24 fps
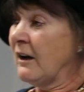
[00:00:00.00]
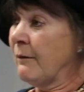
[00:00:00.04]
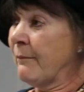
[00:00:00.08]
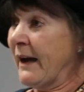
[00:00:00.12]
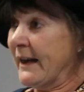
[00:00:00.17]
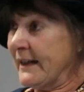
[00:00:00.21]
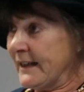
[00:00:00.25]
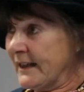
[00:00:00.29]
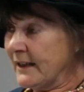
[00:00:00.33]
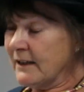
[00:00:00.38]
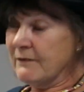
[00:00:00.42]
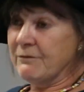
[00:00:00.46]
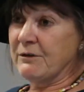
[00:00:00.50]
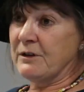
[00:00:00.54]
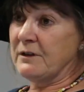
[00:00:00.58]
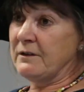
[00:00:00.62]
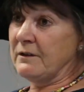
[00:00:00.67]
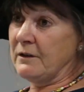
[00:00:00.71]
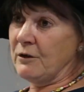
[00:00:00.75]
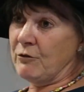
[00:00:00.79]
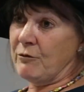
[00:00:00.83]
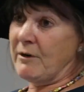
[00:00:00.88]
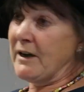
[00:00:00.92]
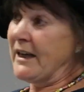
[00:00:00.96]
And given
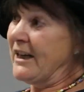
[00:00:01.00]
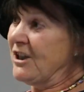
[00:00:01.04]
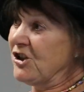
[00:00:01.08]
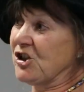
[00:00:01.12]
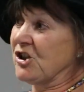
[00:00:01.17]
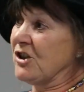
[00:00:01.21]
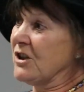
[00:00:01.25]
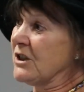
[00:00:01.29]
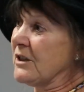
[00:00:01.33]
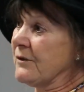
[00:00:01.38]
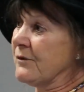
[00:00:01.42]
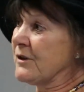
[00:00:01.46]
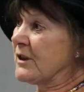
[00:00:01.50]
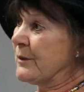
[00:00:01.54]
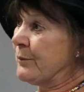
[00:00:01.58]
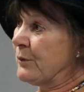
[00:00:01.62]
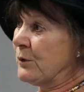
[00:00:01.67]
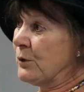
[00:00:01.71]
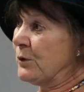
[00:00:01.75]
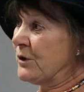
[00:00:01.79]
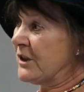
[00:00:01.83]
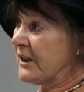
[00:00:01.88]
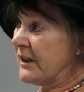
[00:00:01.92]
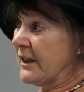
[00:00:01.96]
the relations of
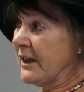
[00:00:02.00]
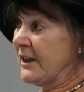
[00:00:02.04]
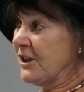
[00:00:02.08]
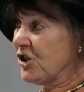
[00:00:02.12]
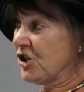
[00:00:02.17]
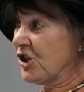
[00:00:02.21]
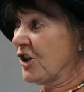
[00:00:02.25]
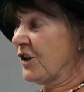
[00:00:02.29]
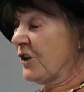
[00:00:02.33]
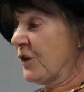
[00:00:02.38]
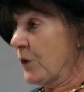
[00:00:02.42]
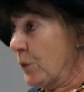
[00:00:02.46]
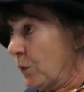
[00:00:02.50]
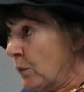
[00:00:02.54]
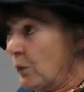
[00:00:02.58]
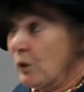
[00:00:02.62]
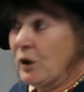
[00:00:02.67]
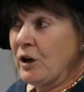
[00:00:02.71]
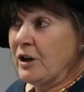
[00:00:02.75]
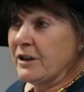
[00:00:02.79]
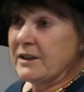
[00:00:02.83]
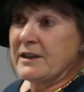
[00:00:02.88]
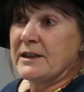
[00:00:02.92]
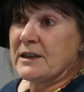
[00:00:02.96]
subordination that
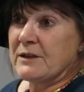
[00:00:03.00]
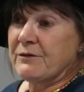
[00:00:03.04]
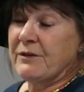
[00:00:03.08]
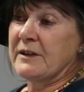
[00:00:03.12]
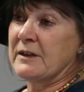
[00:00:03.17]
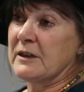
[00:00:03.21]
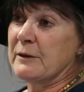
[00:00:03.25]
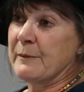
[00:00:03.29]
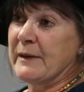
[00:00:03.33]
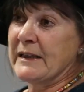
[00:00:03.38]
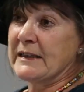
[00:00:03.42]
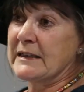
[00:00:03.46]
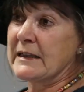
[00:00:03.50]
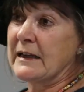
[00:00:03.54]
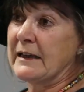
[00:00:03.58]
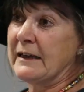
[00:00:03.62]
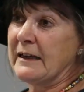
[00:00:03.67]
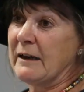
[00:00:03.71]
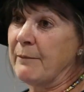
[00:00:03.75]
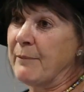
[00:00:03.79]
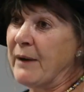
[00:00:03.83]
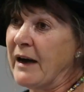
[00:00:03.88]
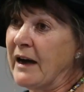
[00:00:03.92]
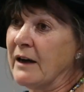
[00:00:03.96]
work is
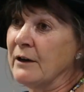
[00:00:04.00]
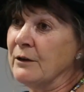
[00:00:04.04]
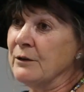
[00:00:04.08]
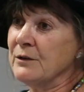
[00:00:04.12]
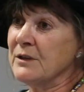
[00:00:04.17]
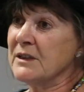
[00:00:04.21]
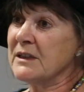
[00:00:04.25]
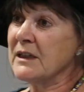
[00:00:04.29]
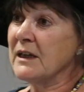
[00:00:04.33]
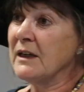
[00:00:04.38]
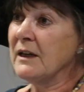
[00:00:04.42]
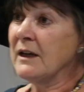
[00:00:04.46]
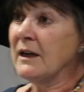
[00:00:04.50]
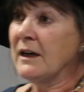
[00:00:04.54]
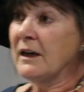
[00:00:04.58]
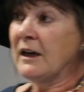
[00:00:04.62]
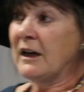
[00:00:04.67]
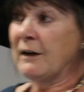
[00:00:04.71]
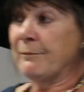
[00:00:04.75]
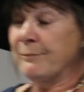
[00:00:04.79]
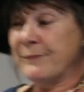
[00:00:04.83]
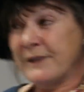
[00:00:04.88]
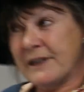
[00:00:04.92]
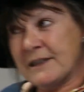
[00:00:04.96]
fundamentally about.
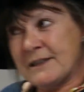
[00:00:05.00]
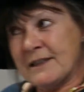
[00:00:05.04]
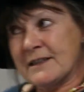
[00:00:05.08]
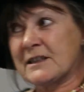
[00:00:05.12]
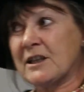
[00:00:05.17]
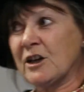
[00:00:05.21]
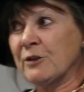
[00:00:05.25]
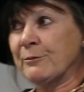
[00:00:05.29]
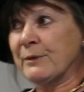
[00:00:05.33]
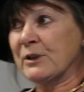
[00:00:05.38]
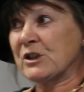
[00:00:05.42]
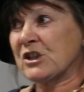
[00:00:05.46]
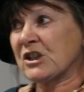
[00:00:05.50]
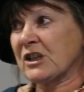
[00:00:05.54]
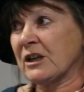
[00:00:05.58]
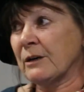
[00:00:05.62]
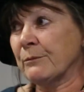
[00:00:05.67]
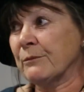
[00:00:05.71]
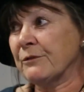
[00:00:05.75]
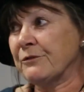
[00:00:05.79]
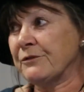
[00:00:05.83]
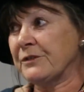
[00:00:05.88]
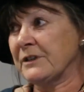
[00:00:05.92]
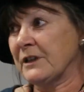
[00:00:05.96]
And because it's so much
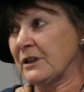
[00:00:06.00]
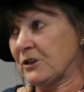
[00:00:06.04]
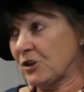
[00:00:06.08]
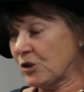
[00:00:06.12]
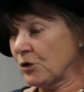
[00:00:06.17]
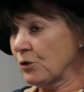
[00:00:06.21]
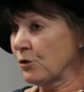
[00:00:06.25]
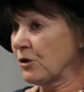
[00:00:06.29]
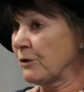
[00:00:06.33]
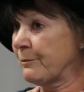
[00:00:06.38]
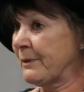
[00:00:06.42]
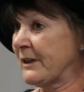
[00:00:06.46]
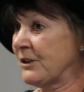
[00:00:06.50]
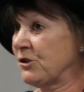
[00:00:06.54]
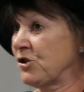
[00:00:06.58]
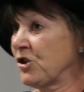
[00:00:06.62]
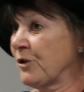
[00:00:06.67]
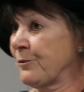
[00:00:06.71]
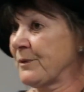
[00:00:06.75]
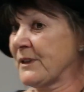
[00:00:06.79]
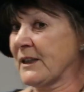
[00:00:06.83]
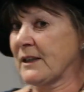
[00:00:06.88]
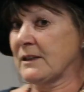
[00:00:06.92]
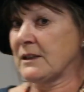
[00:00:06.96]
comfier to talk about
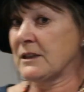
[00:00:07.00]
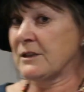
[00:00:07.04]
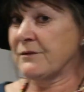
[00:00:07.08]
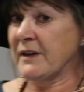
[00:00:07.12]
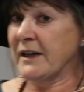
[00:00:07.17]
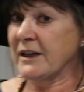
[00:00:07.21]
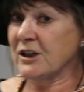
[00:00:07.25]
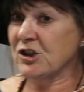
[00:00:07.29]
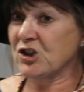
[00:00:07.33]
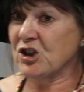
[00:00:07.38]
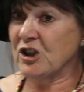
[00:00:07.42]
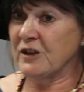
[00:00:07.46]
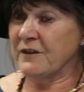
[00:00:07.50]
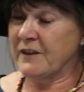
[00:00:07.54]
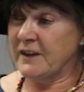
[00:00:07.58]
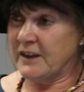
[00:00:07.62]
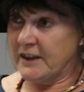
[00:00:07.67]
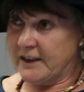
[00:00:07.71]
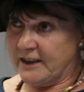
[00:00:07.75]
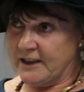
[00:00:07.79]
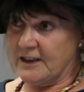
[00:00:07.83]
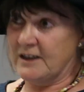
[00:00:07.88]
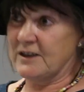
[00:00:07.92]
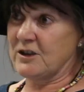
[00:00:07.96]
job satisfaction than
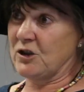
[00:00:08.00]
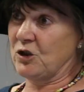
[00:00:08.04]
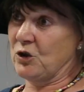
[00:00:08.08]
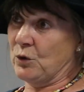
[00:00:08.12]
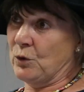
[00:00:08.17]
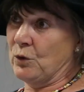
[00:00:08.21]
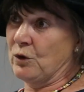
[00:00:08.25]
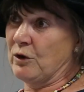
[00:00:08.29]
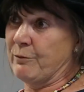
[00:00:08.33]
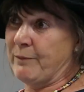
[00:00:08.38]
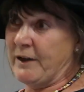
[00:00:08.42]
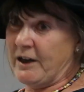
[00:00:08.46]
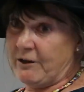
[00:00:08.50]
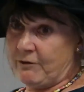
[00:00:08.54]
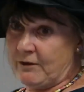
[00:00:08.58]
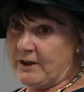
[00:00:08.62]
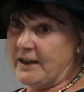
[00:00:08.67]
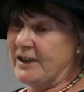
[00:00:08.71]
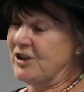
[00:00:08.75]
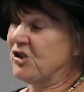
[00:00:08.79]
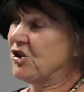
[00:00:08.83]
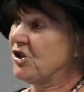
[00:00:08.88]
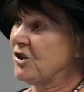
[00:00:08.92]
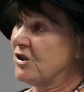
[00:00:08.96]
it is to talk about
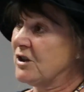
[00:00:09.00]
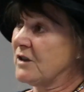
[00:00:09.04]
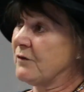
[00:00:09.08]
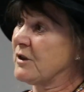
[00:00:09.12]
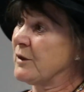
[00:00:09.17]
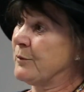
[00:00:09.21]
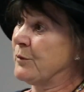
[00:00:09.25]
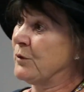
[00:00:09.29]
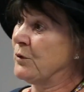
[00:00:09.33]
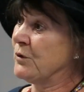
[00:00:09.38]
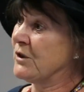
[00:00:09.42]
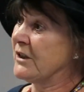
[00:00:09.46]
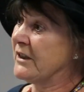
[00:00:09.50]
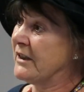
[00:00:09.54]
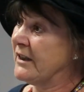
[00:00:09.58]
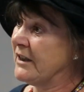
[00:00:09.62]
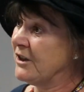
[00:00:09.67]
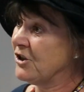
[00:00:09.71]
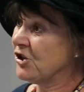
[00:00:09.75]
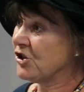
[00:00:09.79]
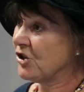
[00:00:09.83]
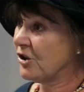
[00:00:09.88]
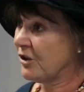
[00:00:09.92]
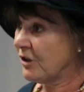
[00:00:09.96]
relations of
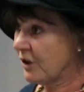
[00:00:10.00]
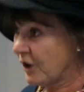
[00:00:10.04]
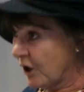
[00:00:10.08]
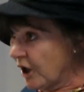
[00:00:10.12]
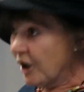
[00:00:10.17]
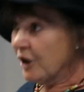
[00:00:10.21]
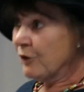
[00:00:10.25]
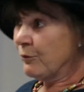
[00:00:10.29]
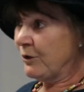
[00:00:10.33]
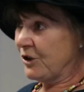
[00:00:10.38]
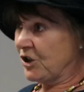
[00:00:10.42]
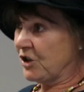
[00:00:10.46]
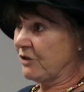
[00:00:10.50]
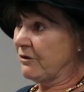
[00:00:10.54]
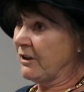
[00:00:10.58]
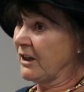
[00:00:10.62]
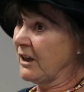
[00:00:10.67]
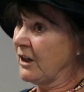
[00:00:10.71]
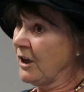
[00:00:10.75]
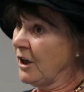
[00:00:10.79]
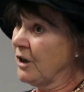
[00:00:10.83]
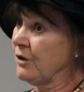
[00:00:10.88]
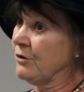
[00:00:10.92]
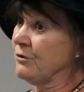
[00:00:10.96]
subordination, which are
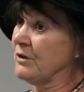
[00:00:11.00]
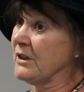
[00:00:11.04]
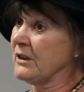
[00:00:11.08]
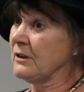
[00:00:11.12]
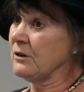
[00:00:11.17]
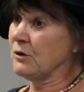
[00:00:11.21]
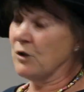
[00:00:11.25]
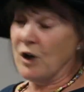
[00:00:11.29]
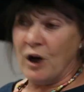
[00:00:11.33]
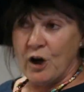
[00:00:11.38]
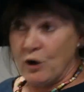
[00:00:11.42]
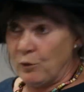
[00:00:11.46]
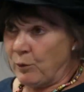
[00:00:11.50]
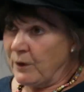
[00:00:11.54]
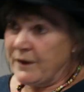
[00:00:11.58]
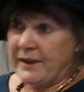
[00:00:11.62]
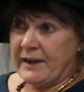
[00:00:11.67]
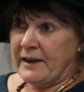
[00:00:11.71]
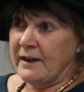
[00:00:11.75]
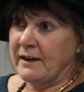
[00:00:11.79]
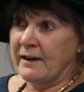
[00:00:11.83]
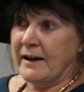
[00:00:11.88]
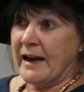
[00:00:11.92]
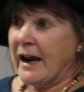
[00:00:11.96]
encoded
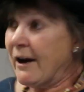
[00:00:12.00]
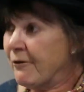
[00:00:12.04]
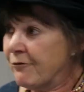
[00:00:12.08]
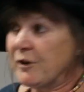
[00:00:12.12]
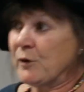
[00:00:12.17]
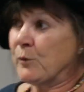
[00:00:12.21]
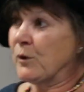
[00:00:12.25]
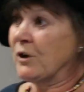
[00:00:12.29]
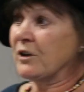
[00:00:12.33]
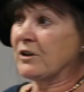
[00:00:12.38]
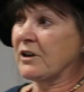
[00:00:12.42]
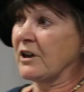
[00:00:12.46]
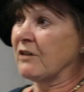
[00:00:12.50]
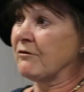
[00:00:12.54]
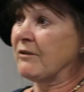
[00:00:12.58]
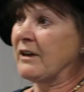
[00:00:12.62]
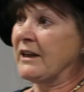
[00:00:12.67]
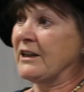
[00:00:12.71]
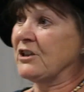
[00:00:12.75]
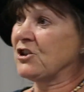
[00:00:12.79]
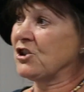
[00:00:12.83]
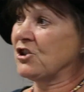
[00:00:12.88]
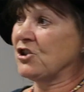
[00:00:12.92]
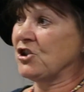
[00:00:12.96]
within every working
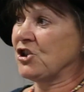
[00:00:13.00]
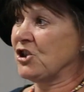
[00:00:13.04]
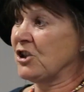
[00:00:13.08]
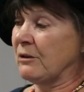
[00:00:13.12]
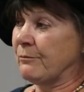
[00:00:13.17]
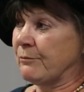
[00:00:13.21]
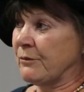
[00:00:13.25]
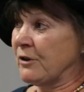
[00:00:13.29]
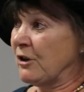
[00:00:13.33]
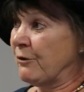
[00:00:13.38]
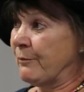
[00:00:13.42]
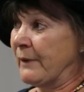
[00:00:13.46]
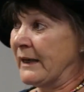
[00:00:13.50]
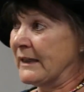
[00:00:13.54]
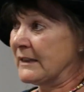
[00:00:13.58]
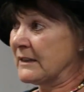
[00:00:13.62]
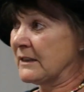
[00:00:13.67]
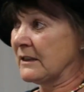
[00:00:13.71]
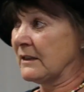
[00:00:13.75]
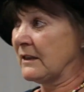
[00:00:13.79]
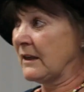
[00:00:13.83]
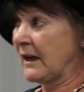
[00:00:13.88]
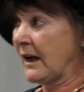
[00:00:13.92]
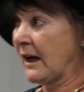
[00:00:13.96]
relationship, no
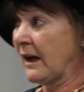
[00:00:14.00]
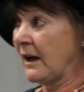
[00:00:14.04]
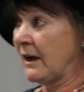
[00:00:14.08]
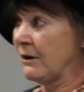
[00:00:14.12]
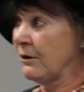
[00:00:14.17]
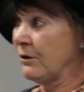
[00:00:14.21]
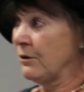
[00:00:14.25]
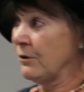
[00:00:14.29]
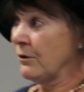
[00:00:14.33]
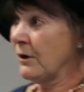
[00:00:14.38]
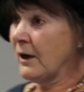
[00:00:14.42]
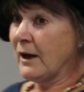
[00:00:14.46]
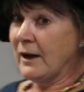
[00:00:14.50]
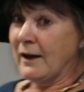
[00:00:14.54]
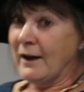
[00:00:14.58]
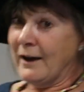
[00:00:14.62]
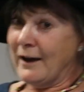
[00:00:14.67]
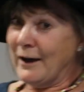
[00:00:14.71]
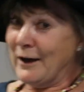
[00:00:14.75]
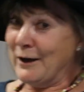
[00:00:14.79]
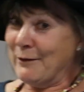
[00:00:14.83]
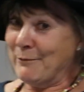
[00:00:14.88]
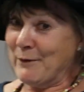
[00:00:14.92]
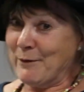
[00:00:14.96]
matter how
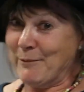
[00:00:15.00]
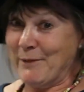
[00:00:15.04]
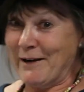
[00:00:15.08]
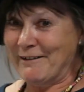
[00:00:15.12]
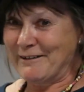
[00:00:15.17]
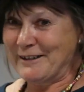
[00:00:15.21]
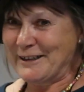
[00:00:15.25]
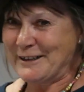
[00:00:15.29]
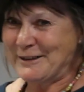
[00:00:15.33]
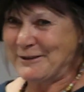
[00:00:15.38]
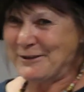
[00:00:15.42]
apparently